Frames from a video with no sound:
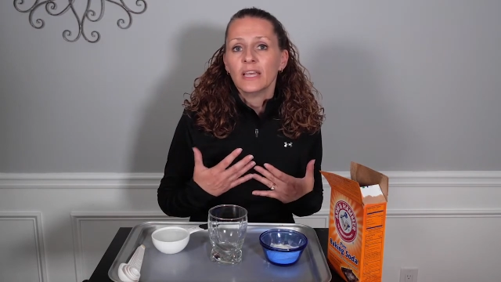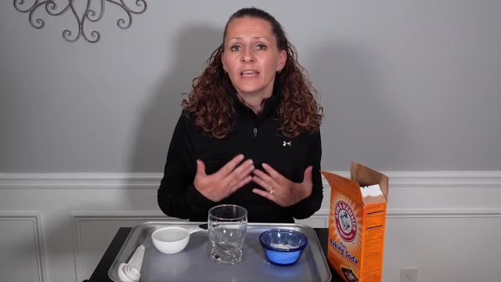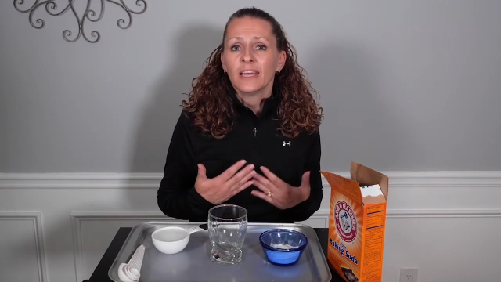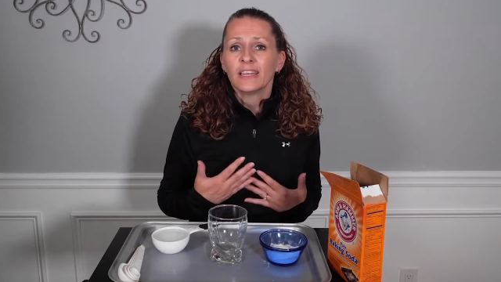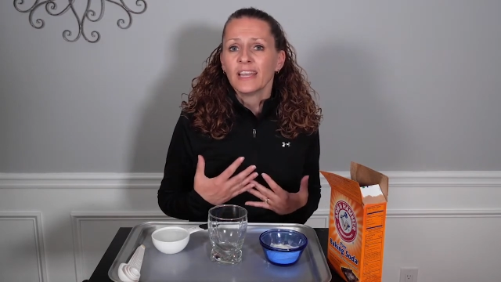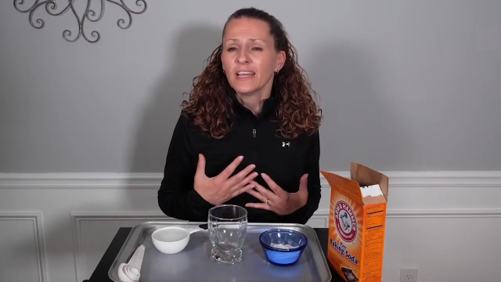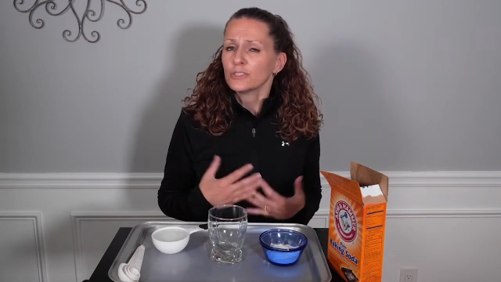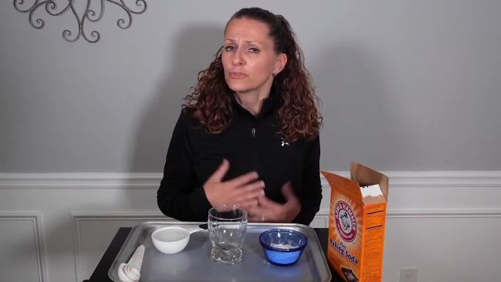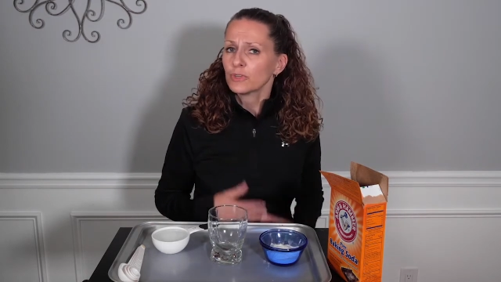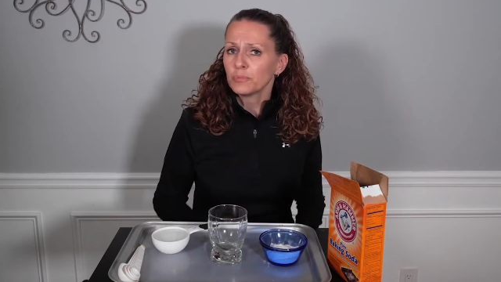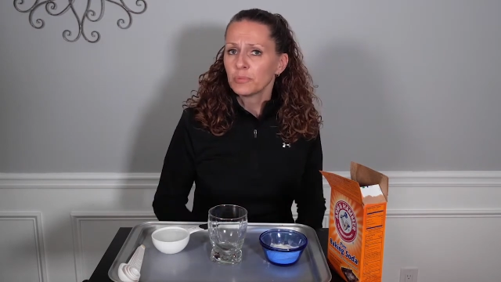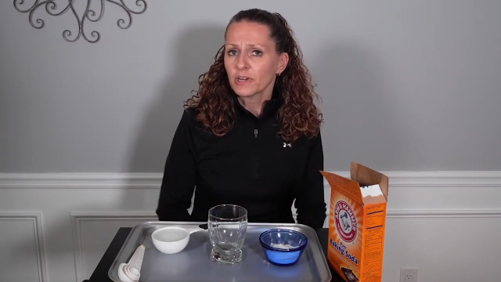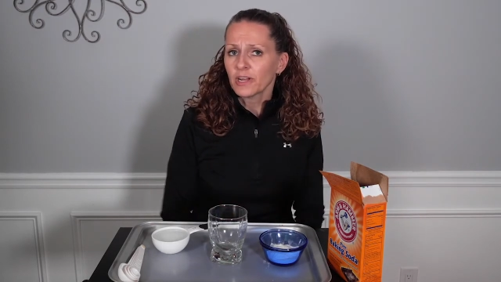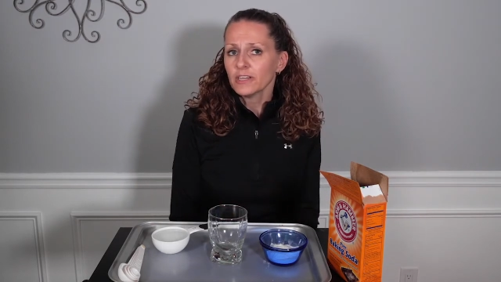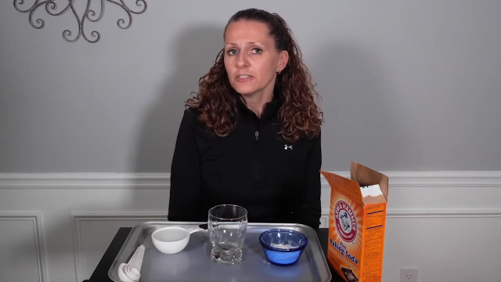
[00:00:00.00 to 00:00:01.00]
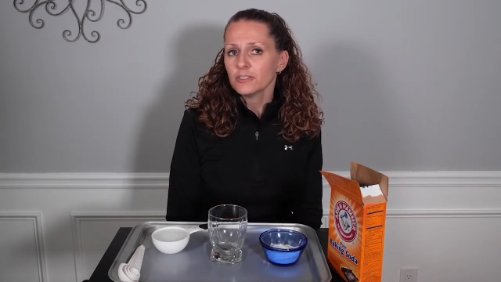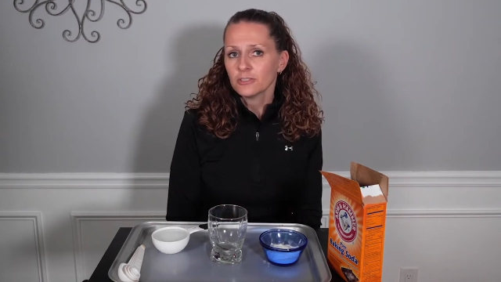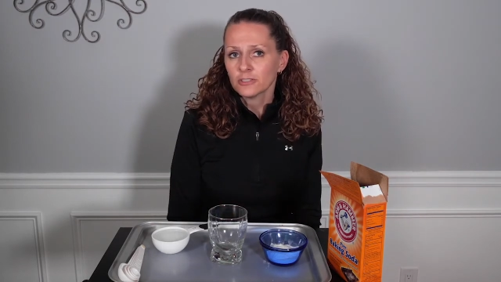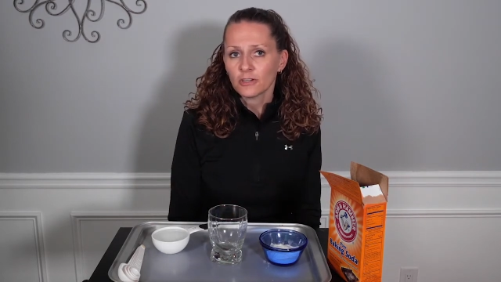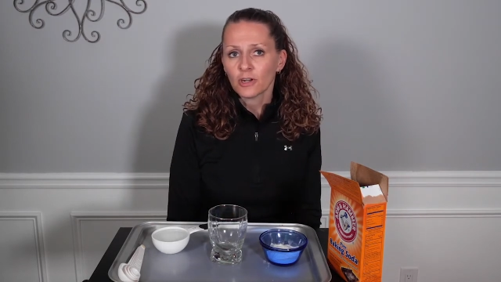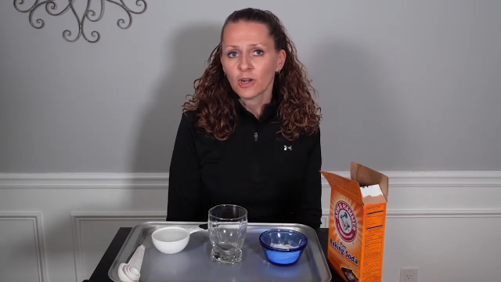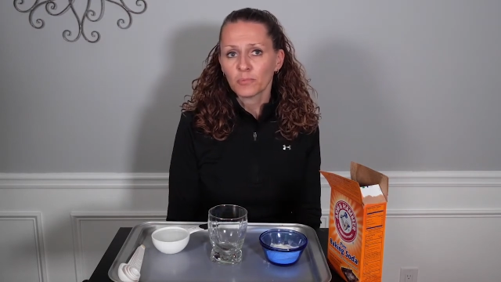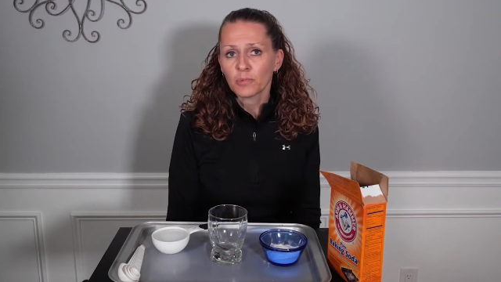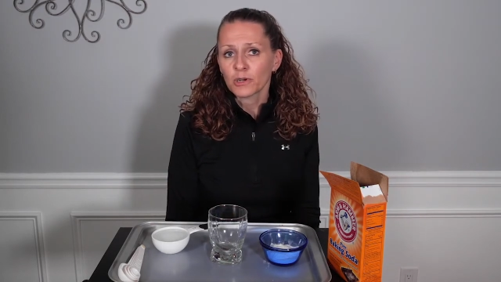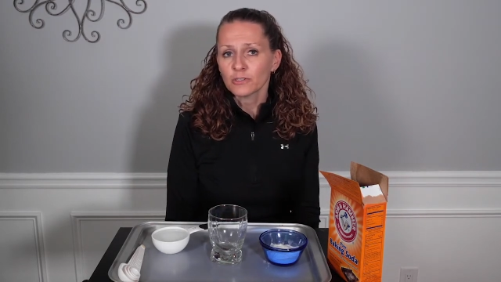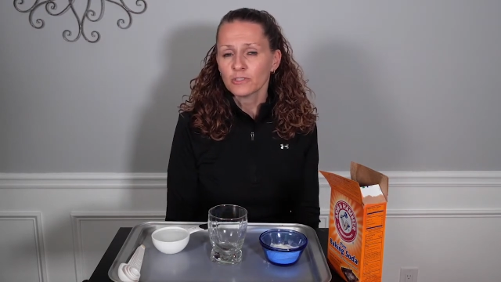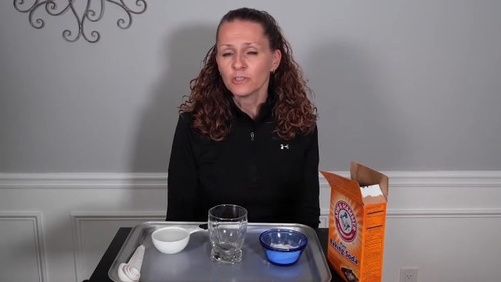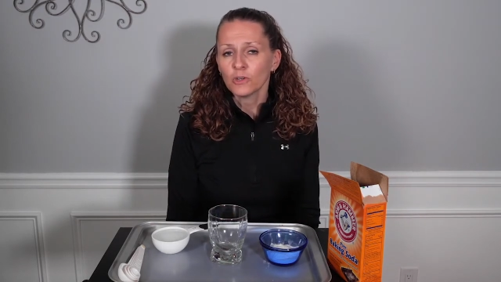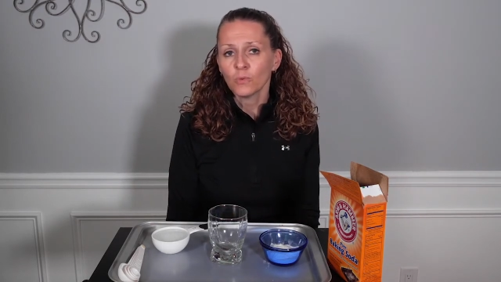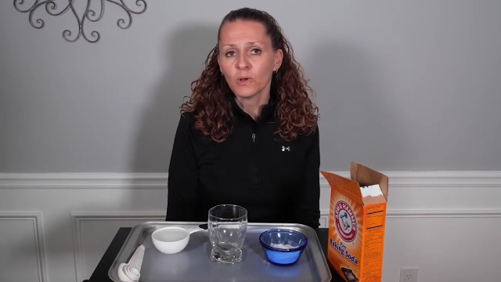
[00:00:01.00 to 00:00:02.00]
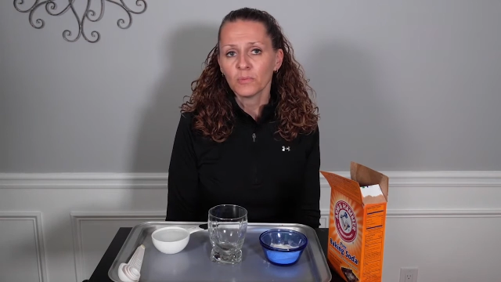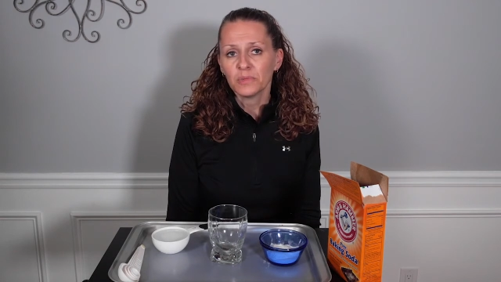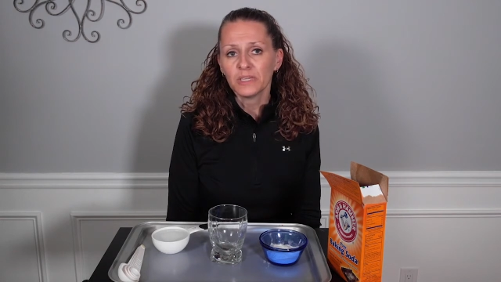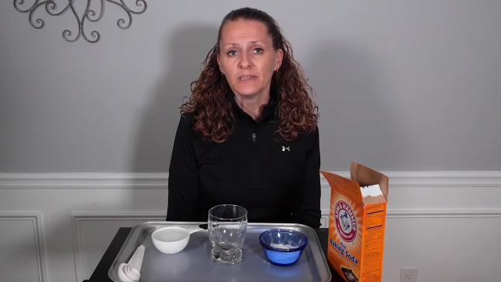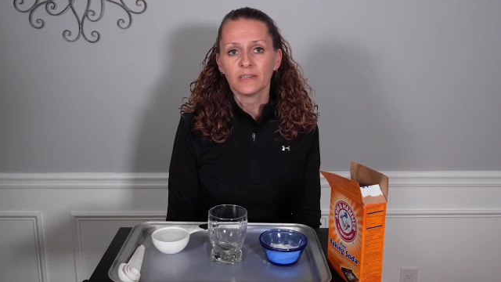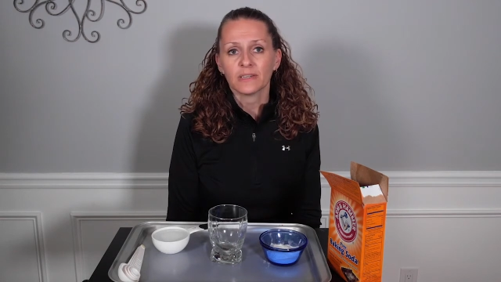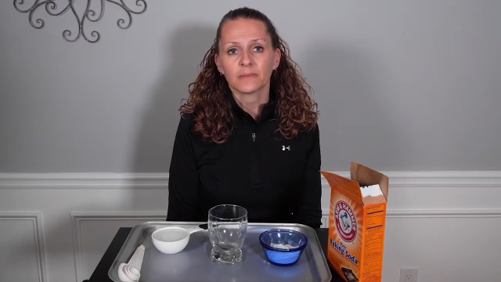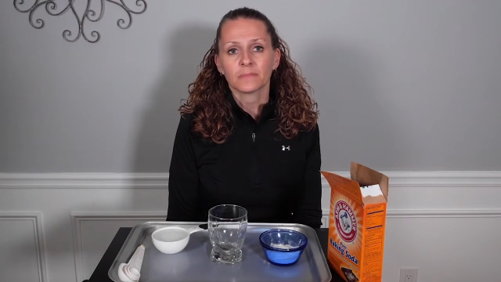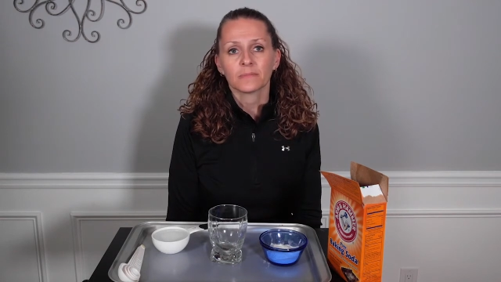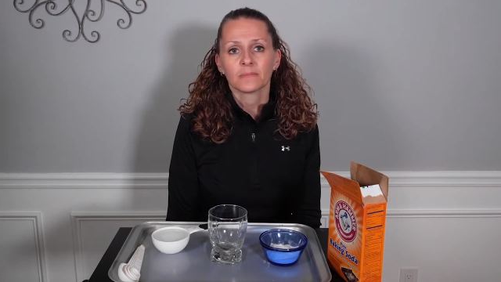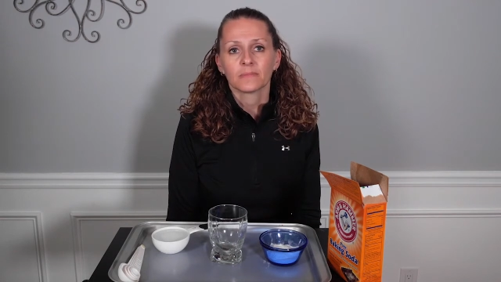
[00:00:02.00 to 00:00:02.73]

and has repercussions on our personal well being.